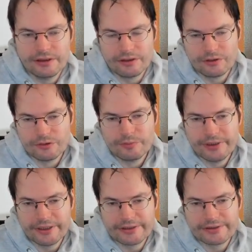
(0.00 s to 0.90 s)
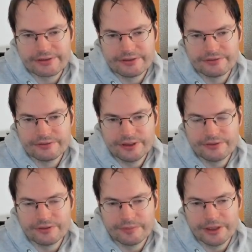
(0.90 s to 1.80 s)
groupings of
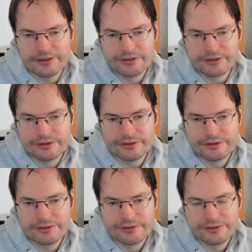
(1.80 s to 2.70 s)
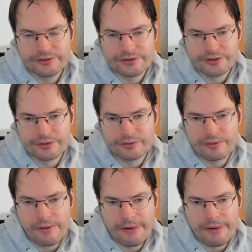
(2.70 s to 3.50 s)
information. So,